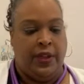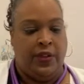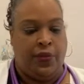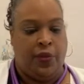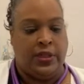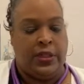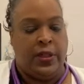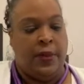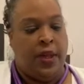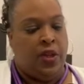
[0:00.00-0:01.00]

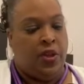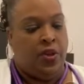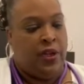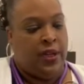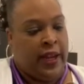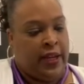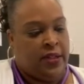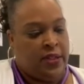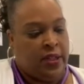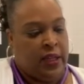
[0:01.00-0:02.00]
forceps, you can
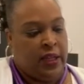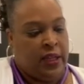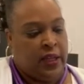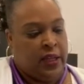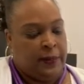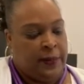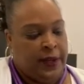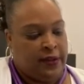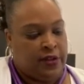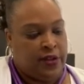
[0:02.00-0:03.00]
actually
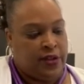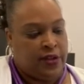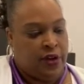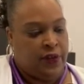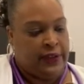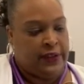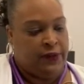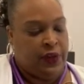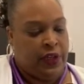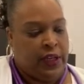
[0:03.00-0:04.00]
pinch the cervix
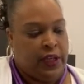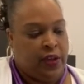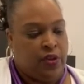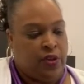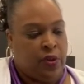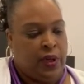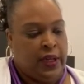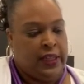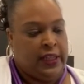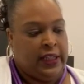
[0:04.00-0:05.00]
if you need to,
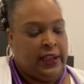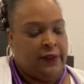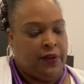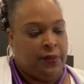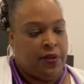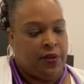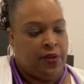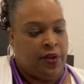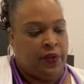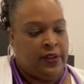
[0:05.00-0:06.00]
lift up the
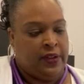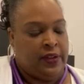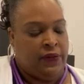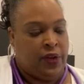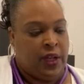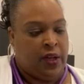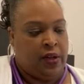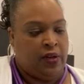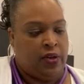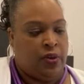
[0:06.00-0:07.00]
cervix if you needed
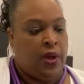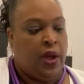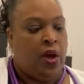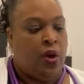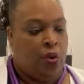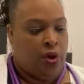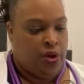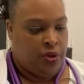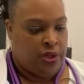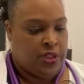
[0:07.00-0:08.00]
to, or
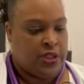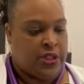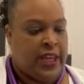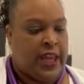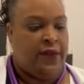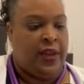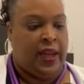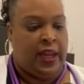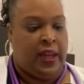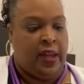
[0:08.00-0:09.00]
you could just have
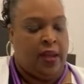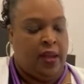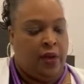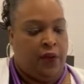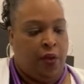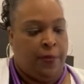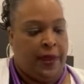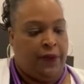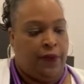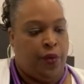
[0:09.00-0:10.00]
a
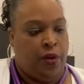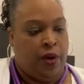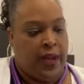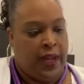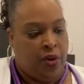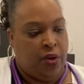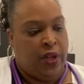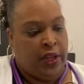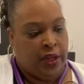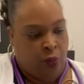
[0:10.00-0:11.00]
4x4 and you
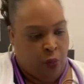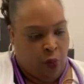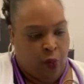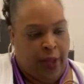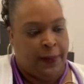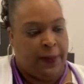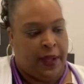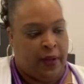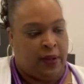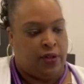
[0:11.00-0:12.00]
can wipe
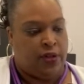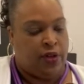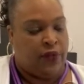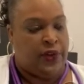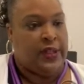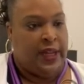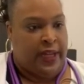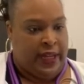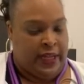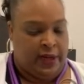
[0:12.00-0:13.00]
in the cervix
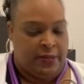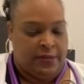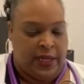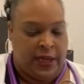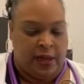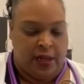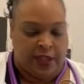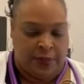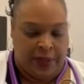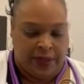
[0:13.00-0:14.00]
and obtain a
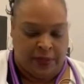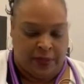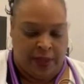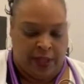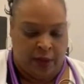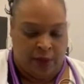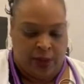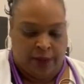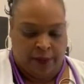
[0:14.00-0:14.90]
specimen that way.